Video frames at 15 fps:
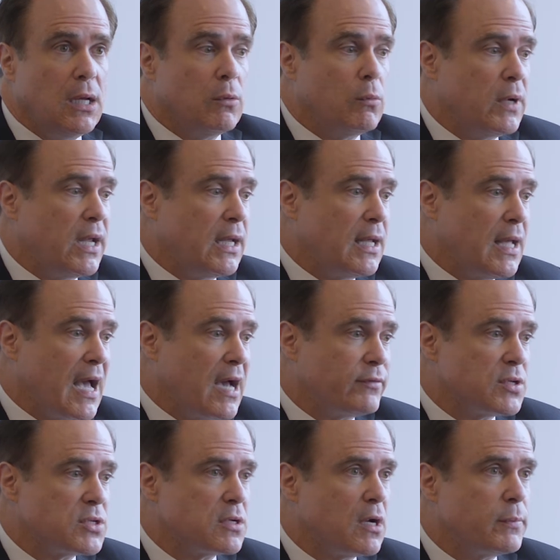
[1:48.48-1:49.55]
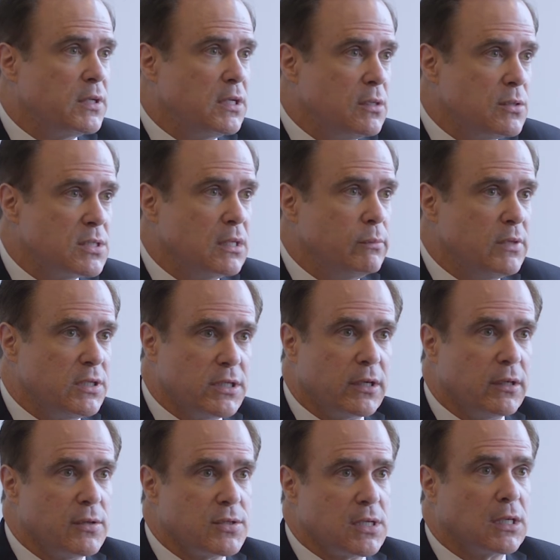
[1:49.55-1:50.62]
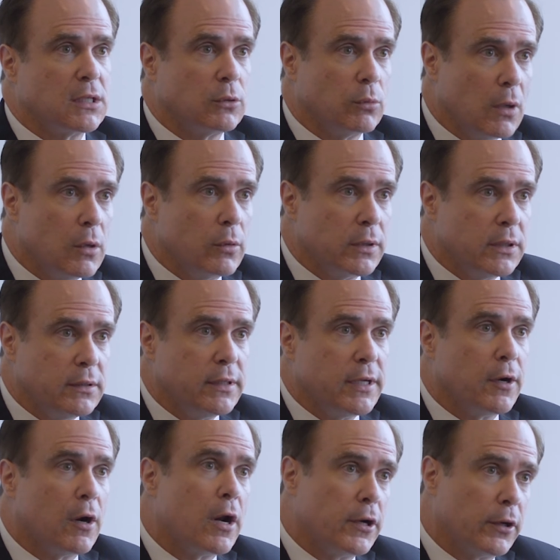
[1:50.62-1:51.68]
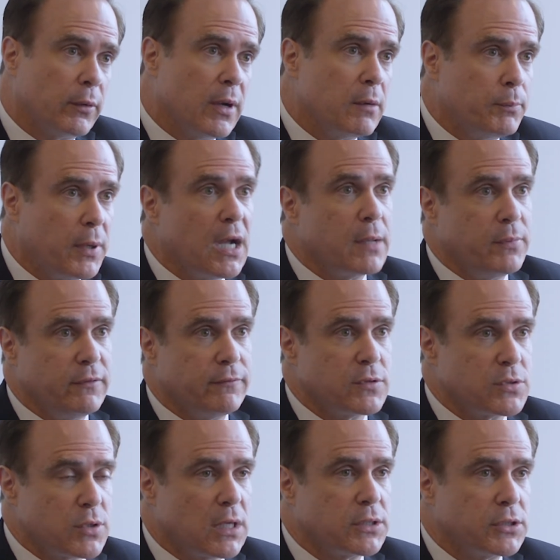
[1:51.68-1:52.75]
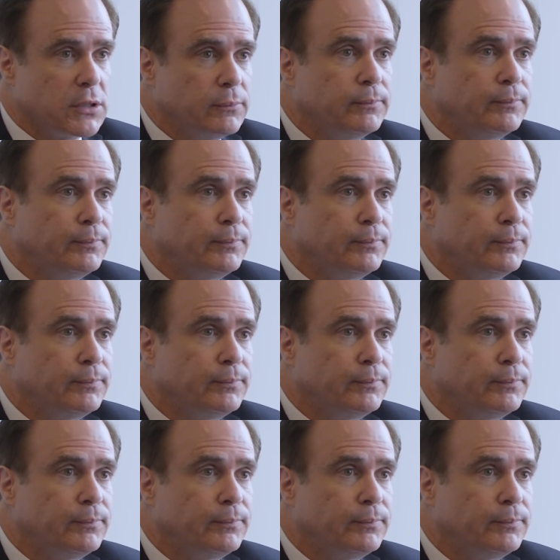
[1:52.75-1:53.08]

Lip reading: We have to stop using materials that corrode in our underground pipe infrastructure.